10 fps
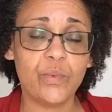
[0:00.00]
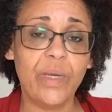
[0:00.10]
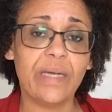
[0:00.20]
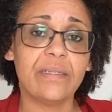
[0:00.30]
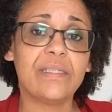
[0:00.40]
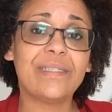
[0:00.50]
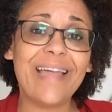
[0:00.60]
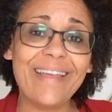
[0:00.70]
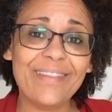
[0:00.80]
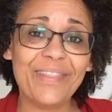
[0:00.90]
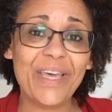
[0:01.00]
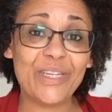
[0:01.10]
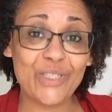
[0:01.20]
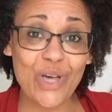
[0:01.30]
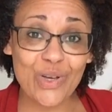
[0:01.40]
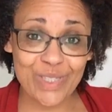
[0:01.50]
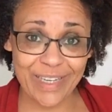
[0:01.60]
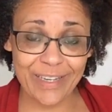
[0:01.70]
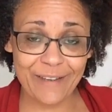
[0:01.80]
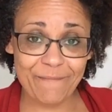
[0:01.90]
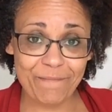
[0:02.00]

We understand that they are toxic.